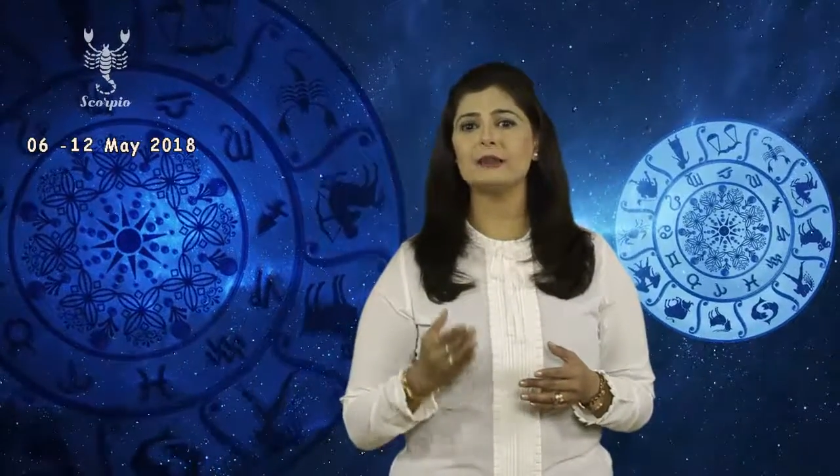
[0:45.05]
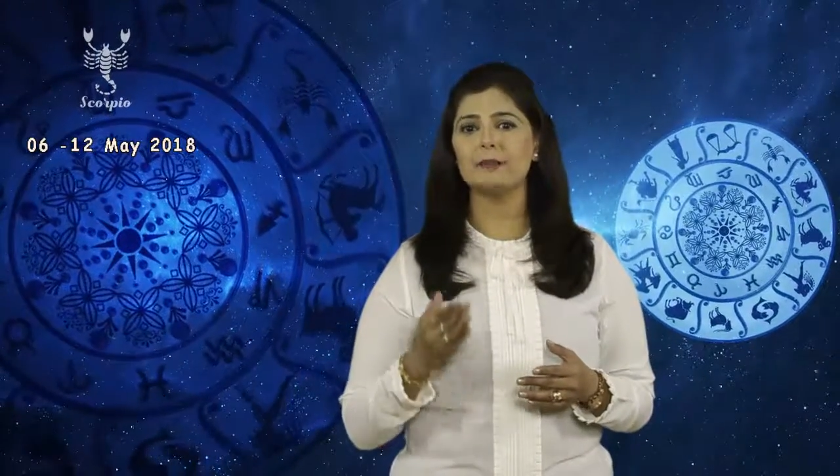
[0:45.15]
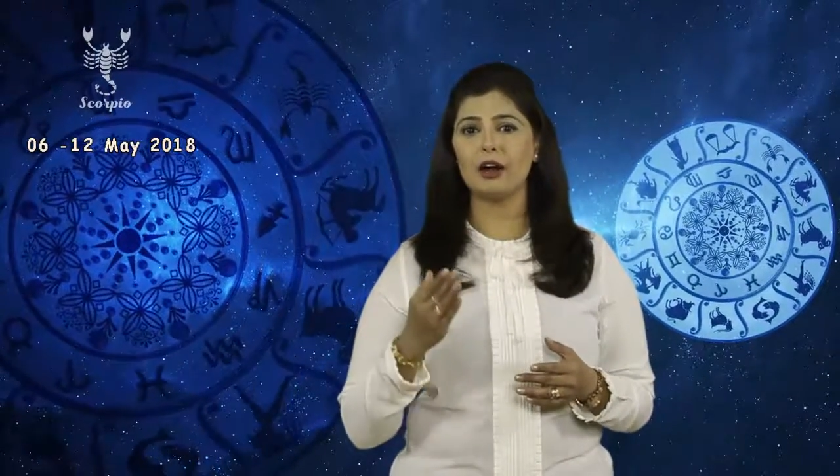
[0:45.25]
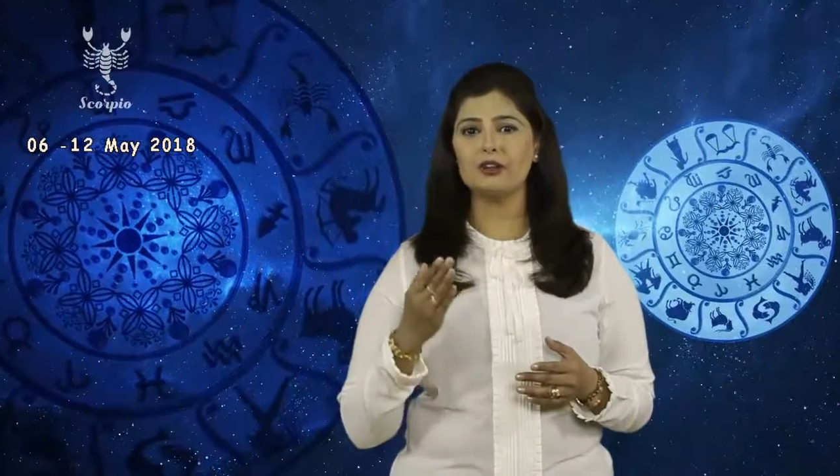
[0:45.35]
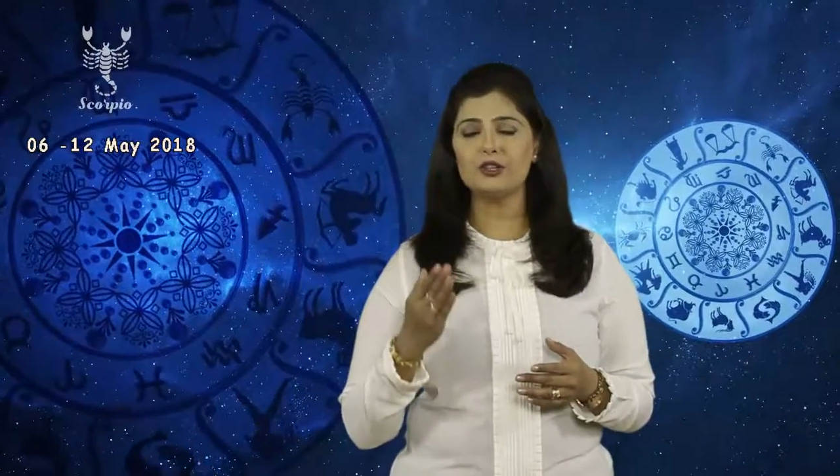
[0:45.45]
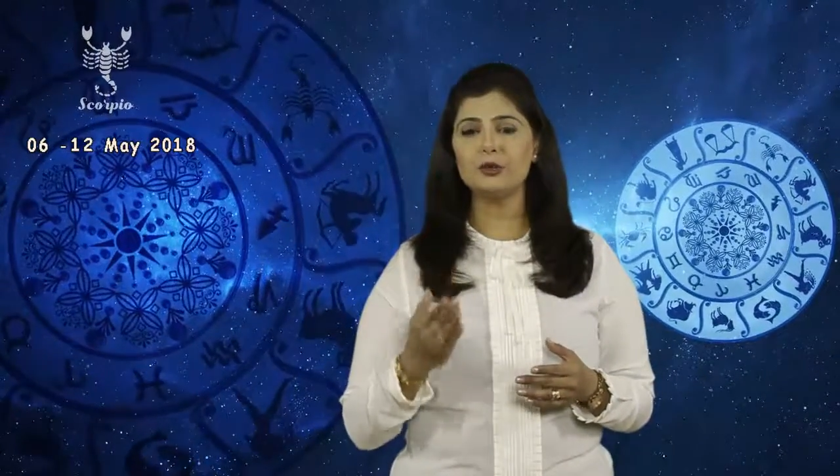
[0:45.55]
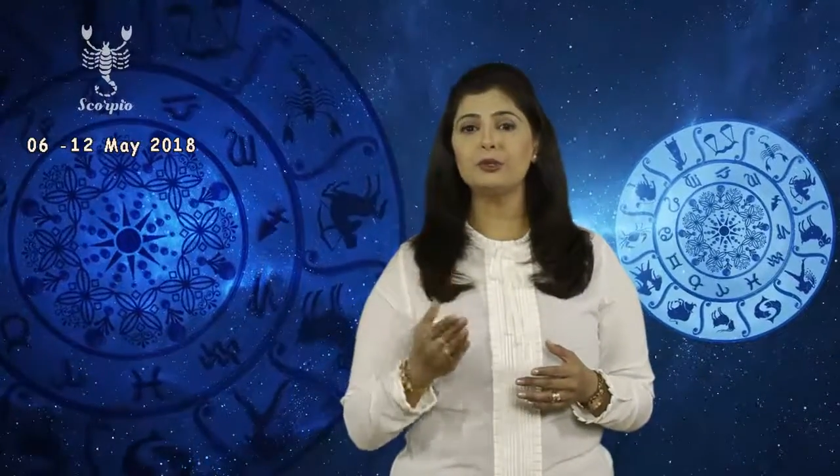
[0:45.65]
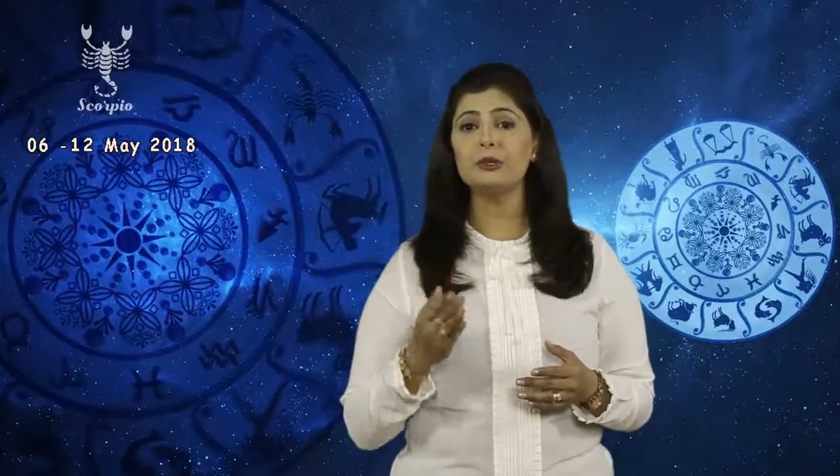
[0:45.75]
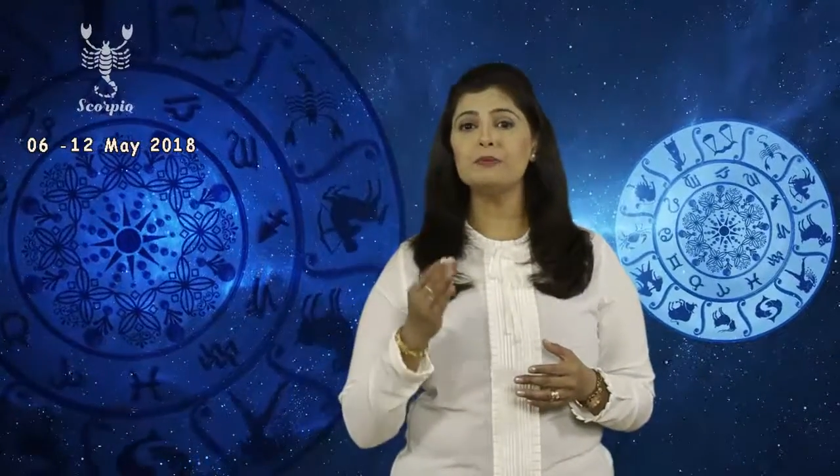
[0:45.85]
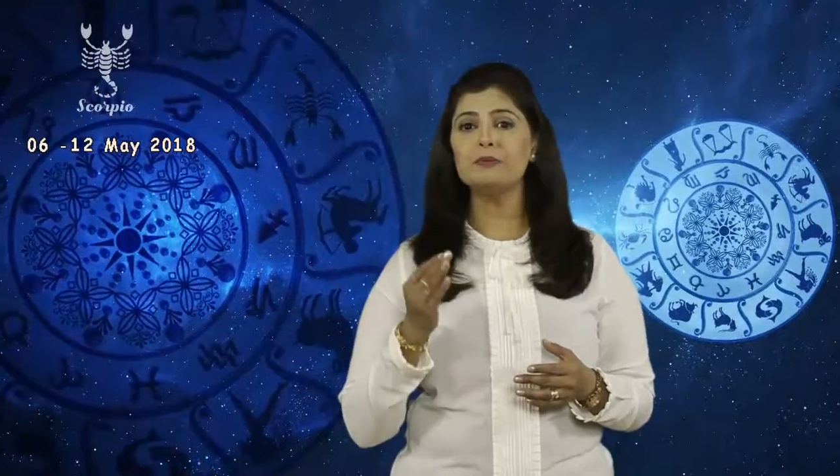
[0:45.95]
about you
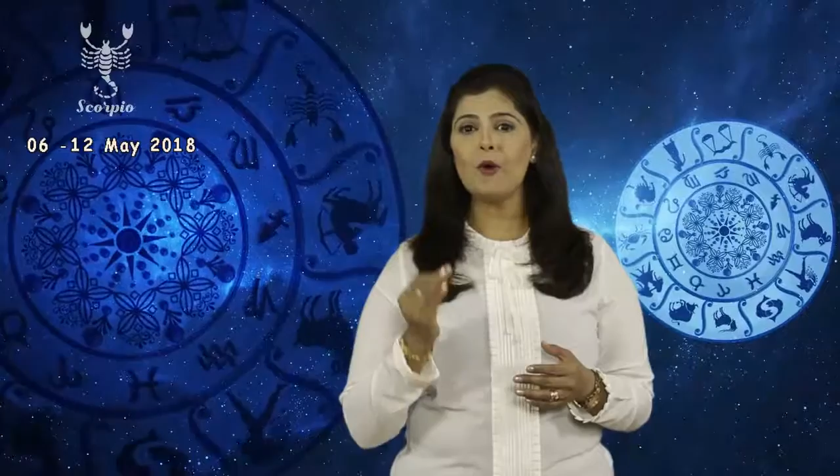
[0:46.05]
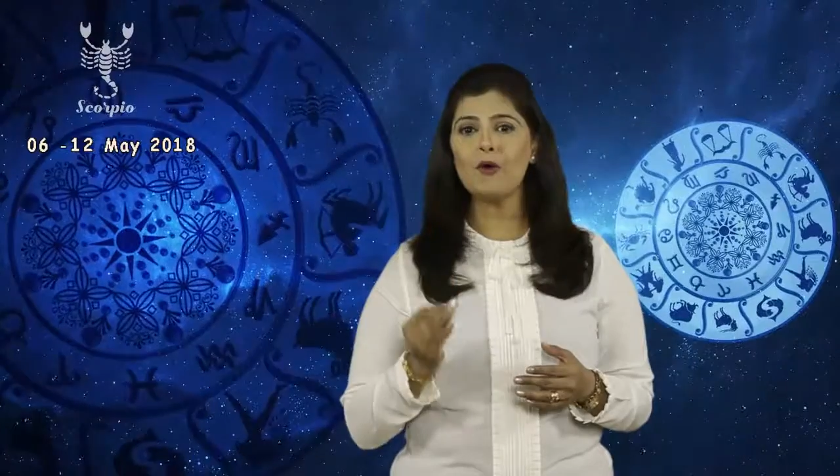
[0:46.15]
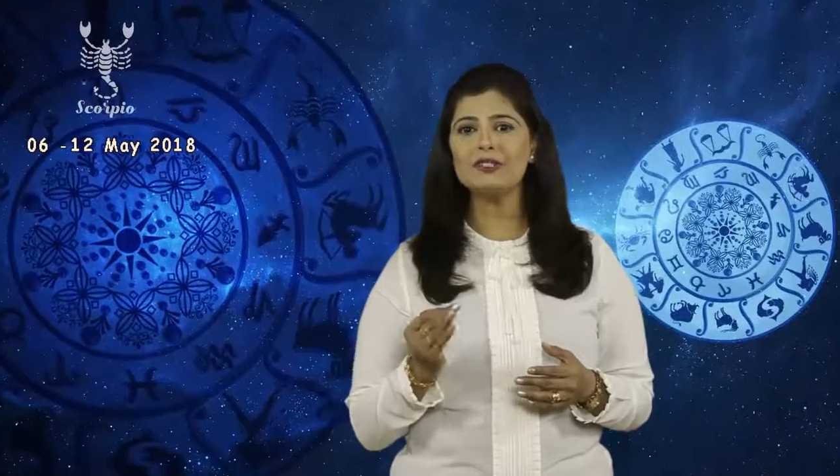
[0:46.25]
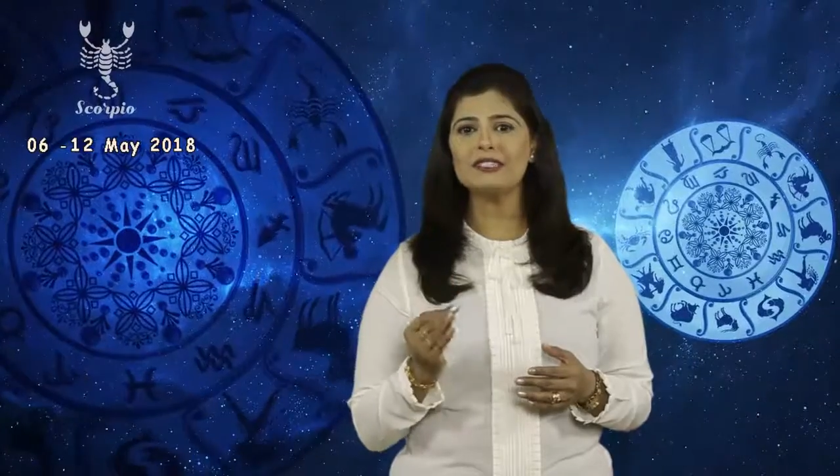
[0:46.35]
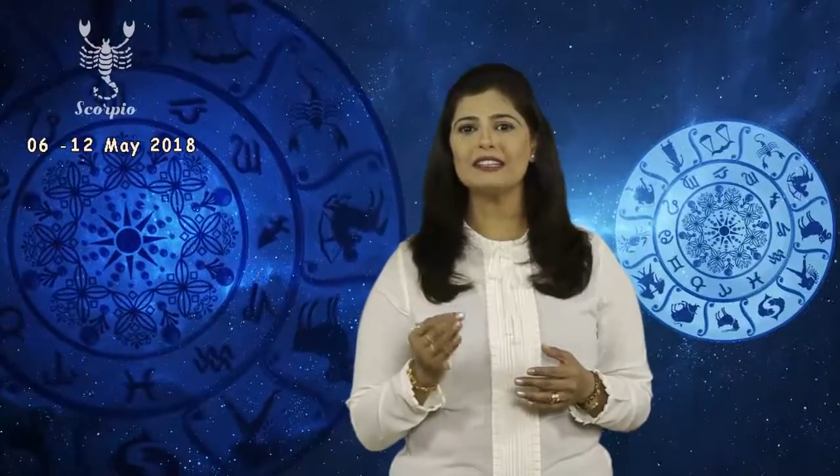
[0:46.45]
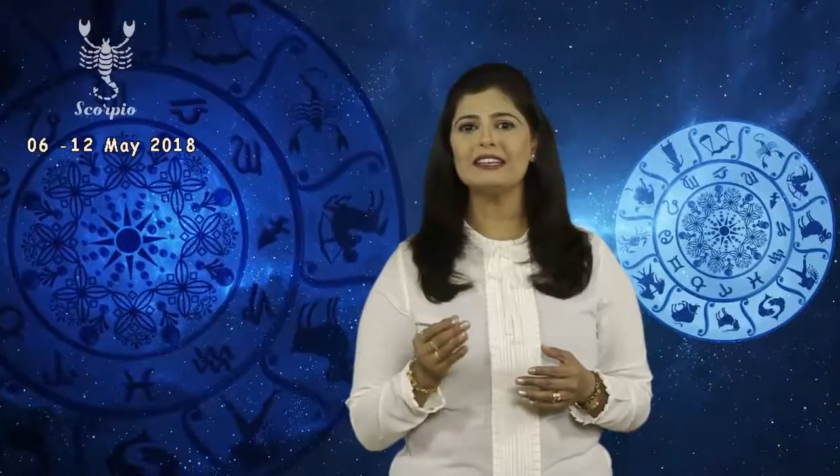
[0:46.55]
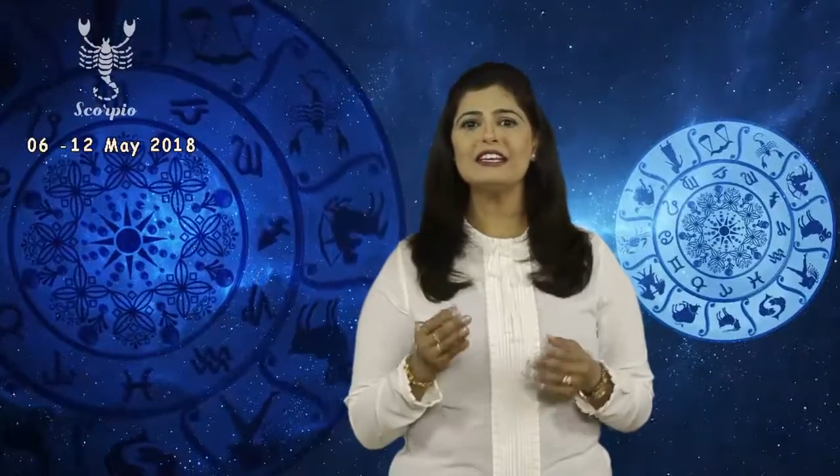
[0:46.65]
the most